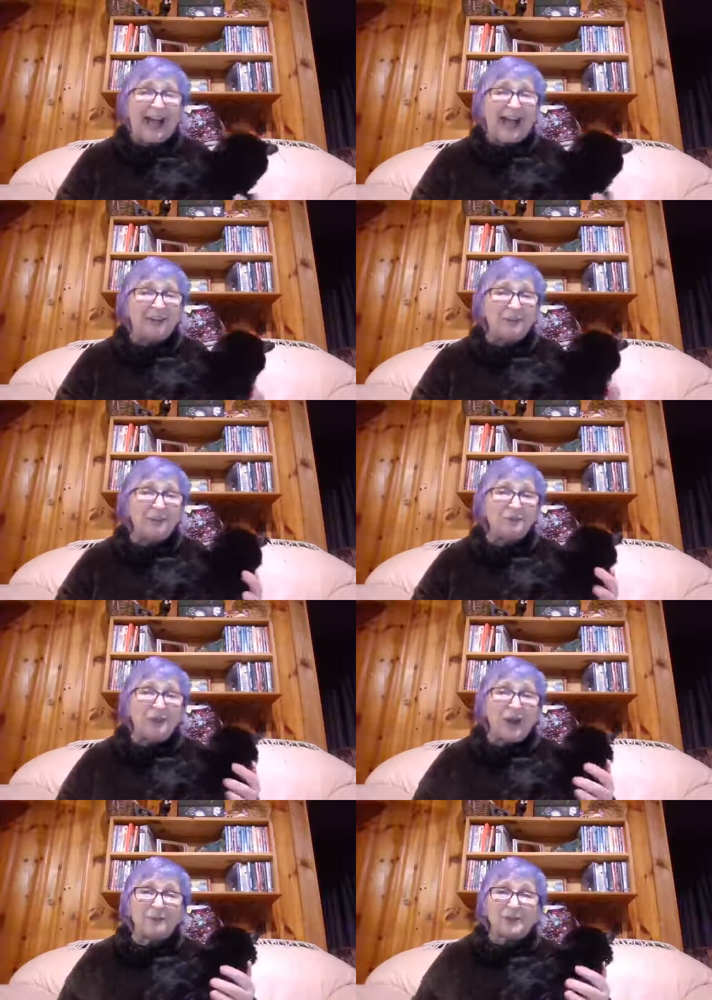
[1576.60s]
I don't know if
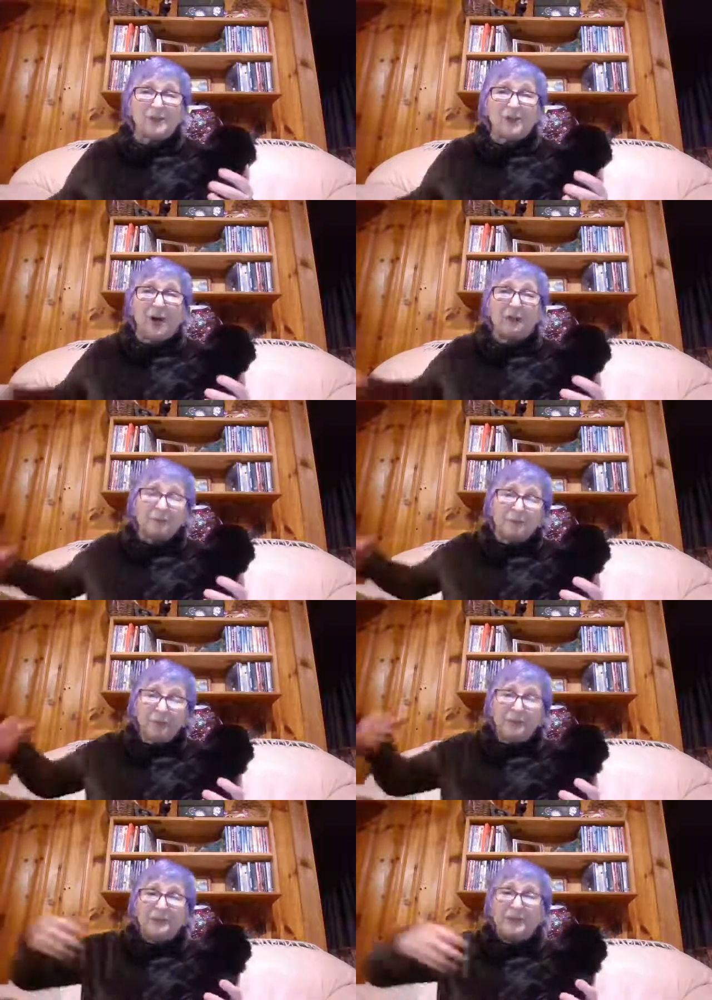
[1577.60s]
you ever saw the
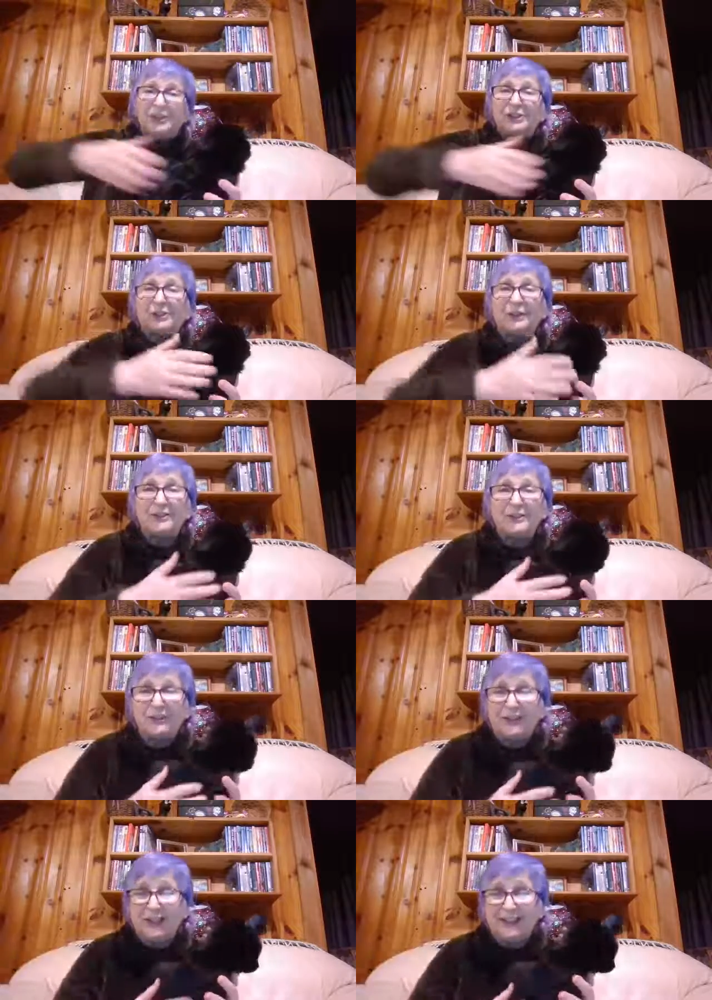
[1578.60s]
movie Short
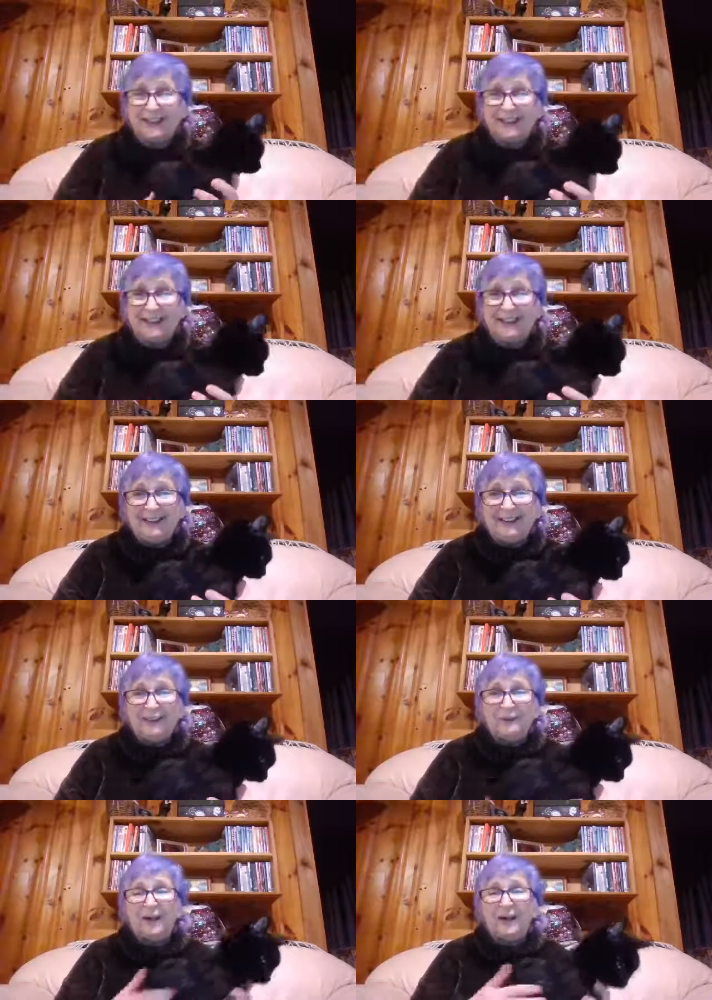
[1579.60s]
Circuit.
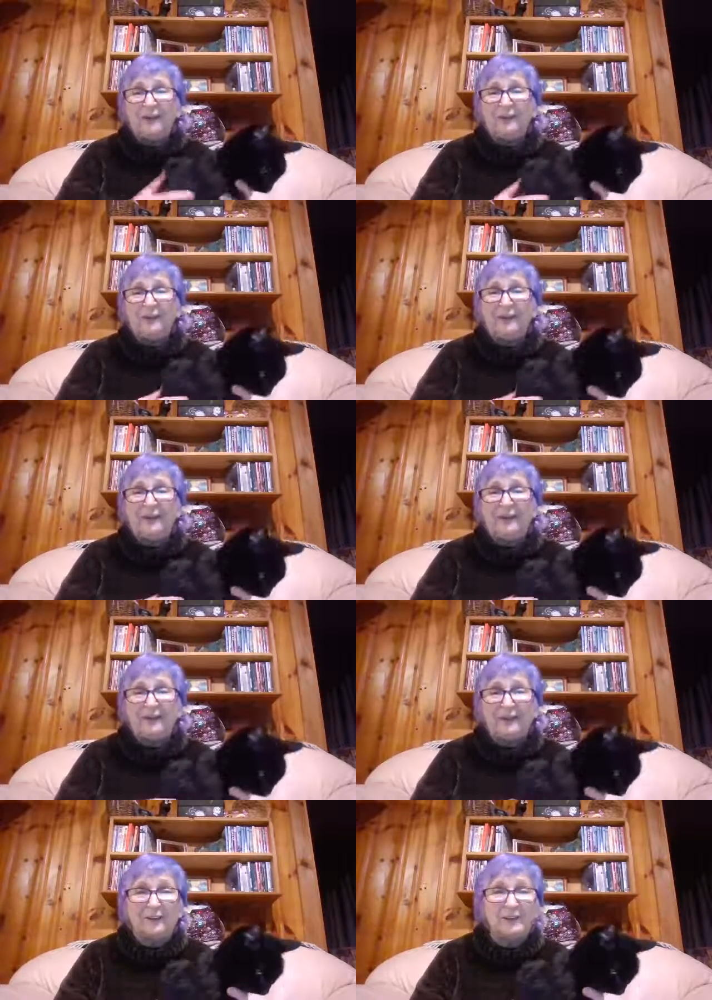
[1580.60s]
Well,
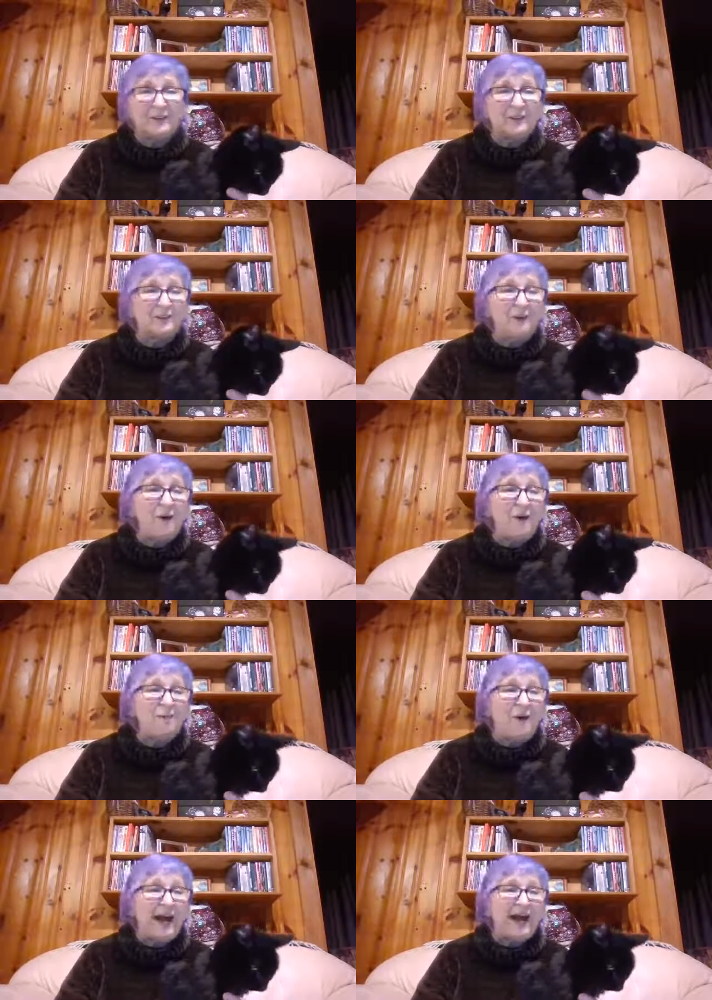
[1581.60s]
there was a
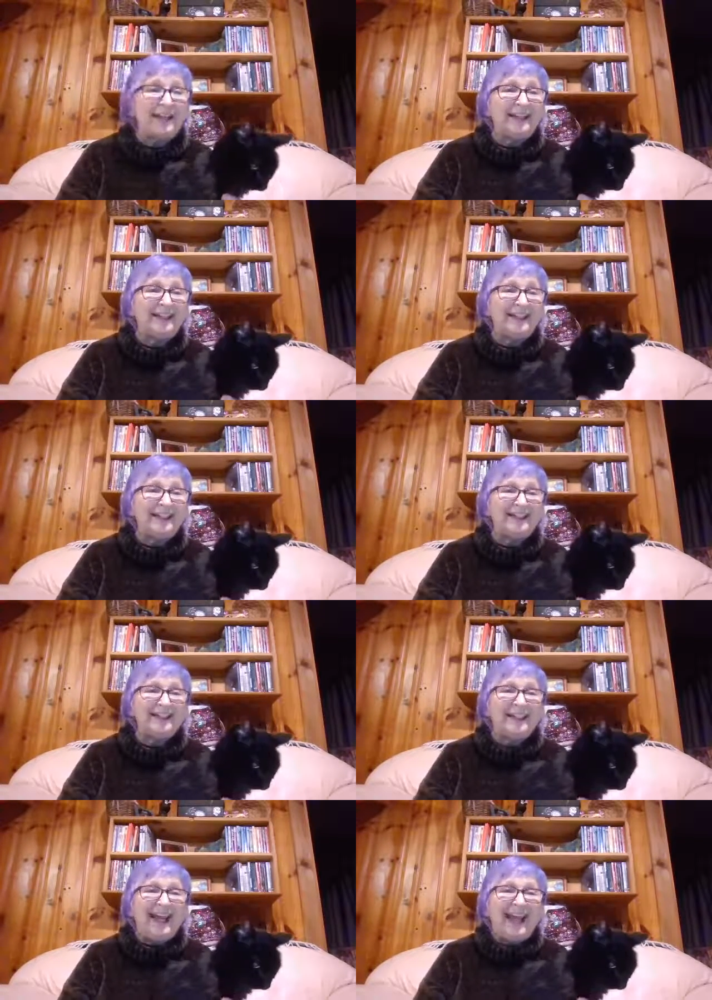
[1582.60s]
robot in
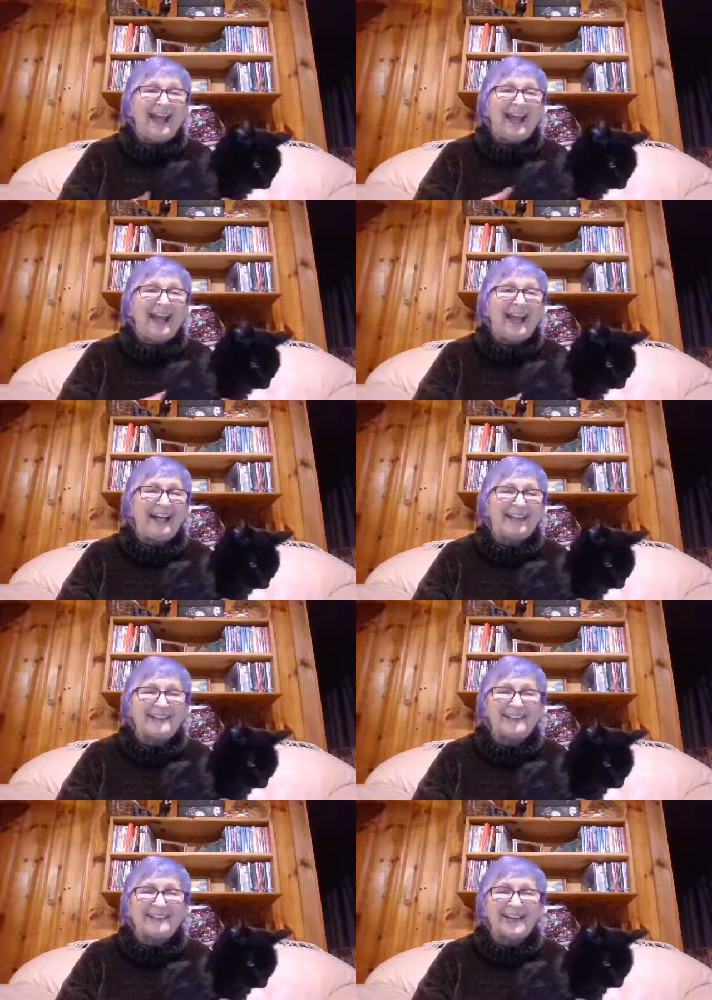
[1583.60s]
it,
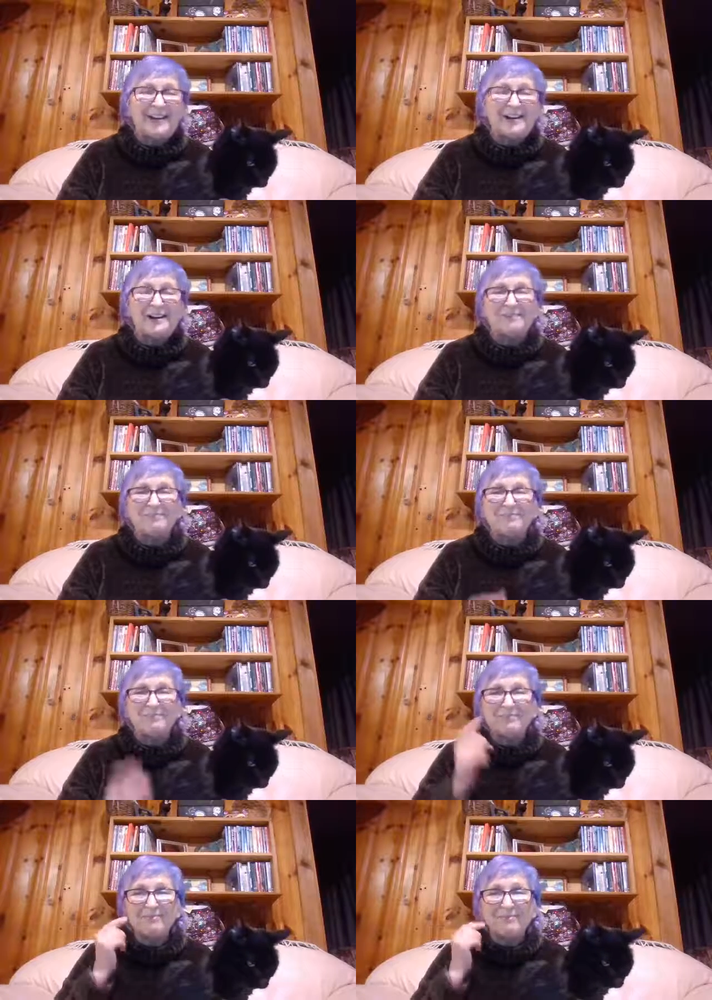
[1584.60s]
and
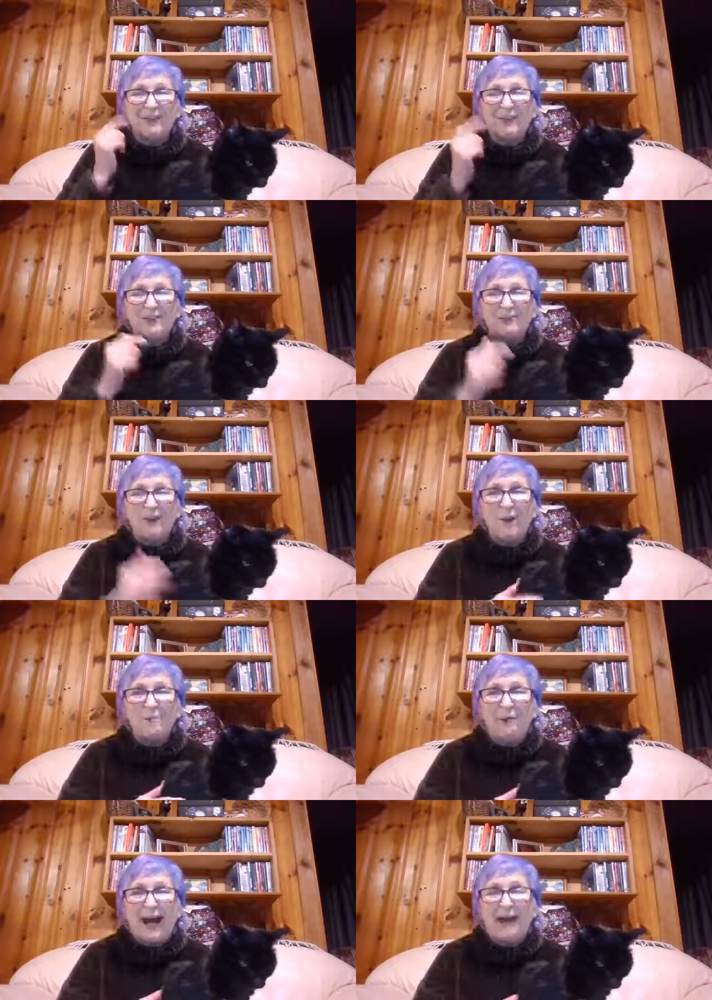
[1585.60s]
the
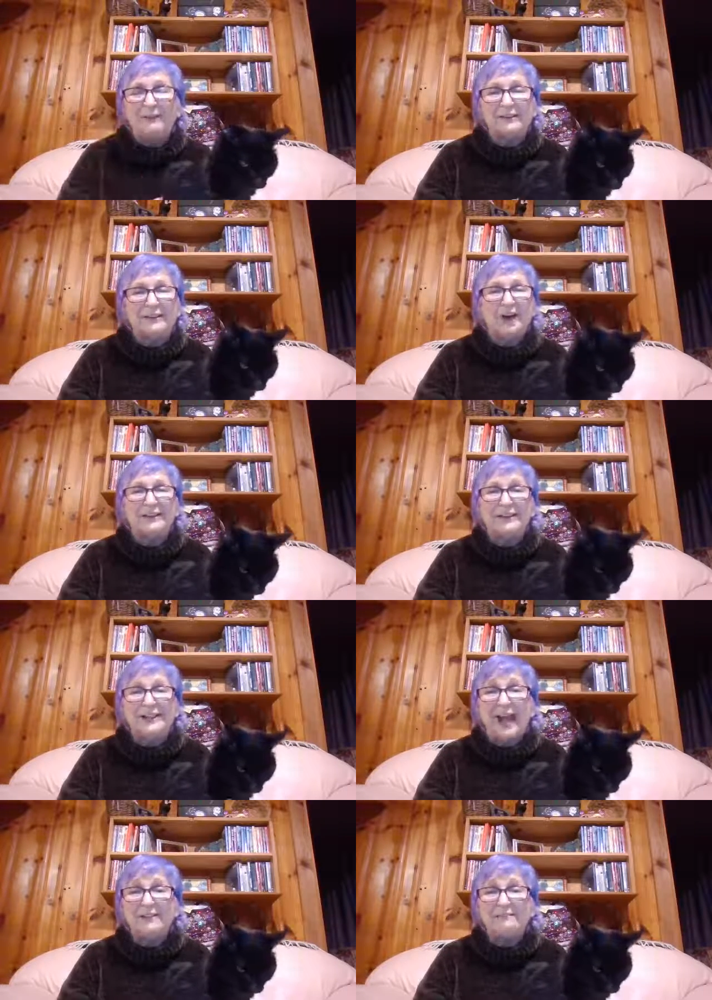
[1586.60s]
robot was called
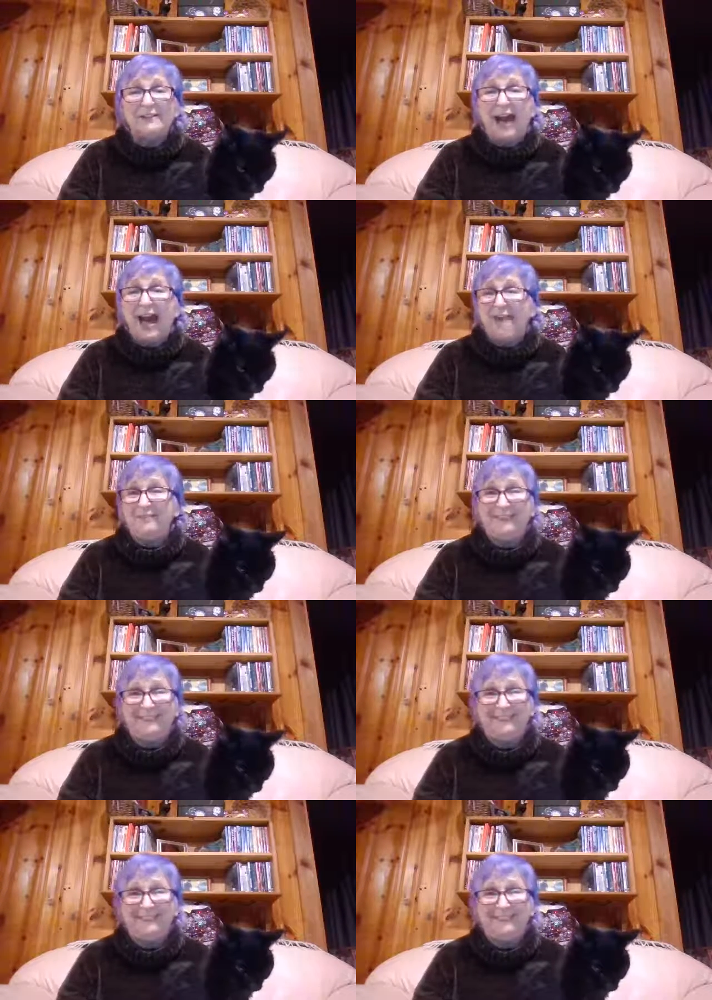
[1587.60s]
Johnny Five.